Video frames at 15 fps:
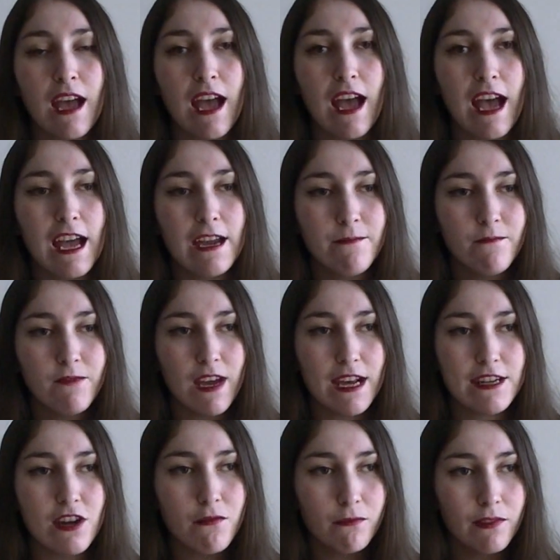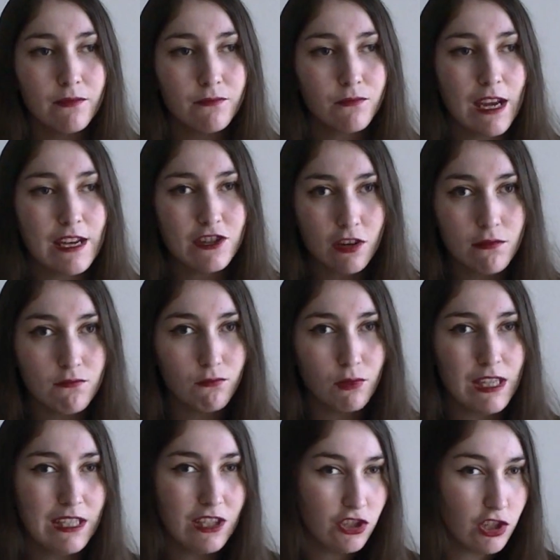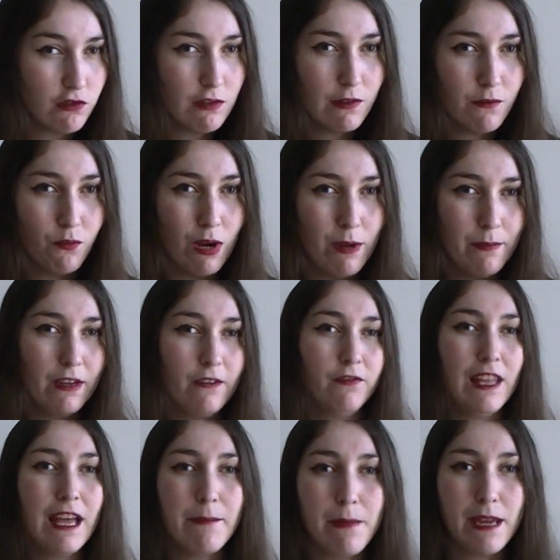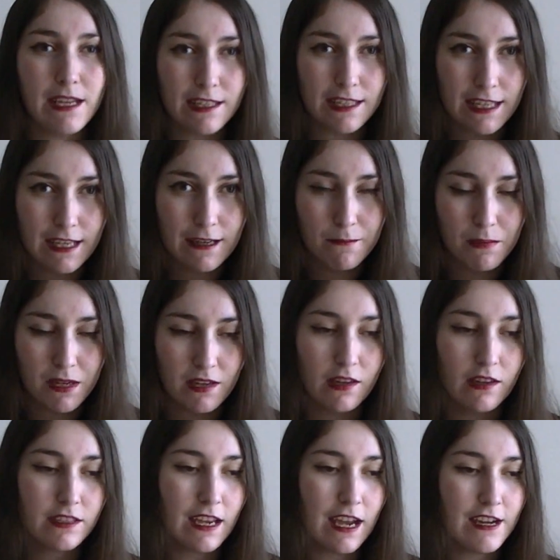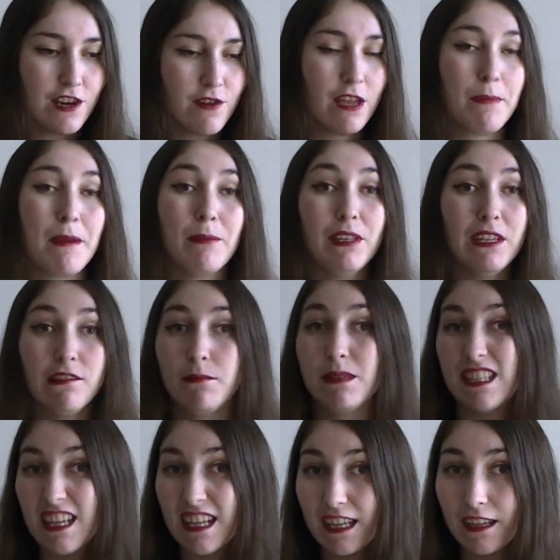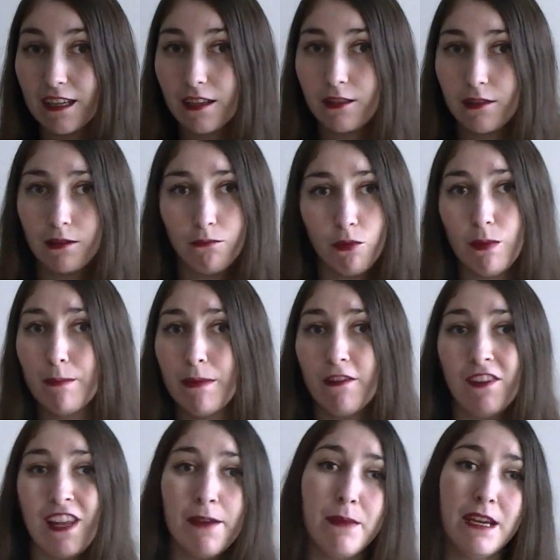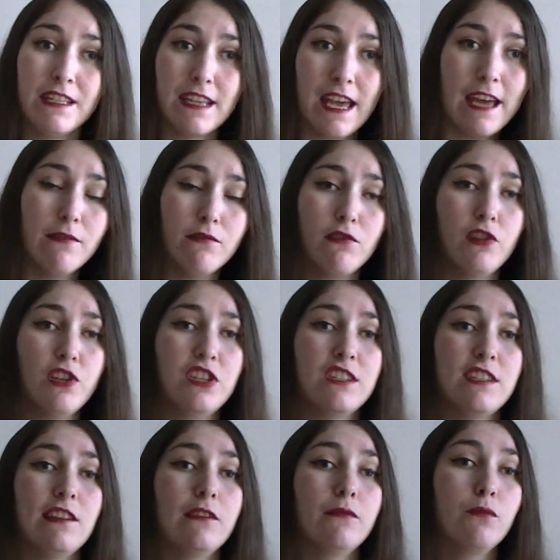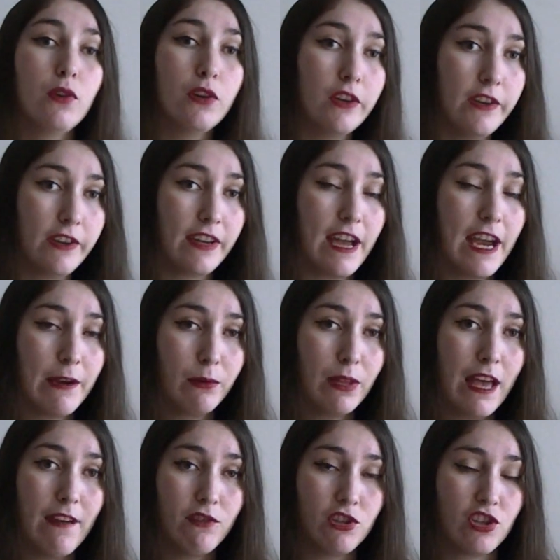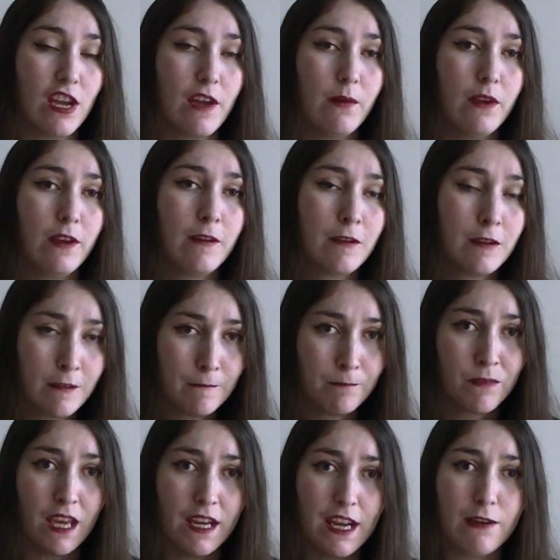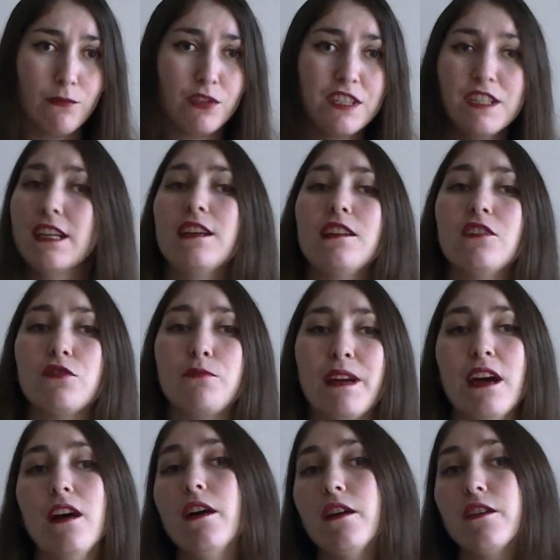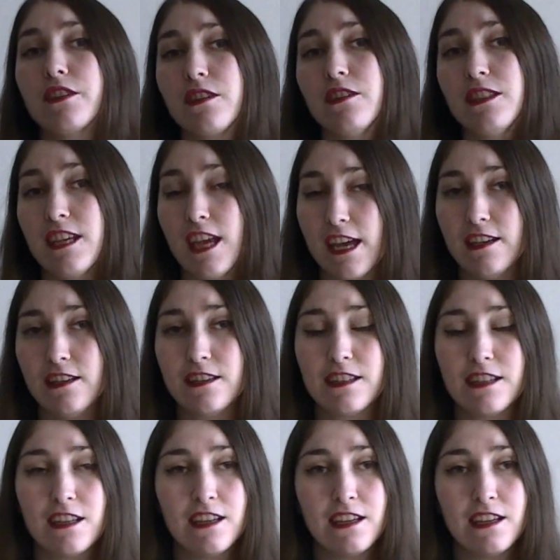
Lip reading: I don't really do it when my flatmate's in because I don't like people hearing me sing. But when my flatmate's out or if she's still at work, I will have a shower and I will sing to my heart's content,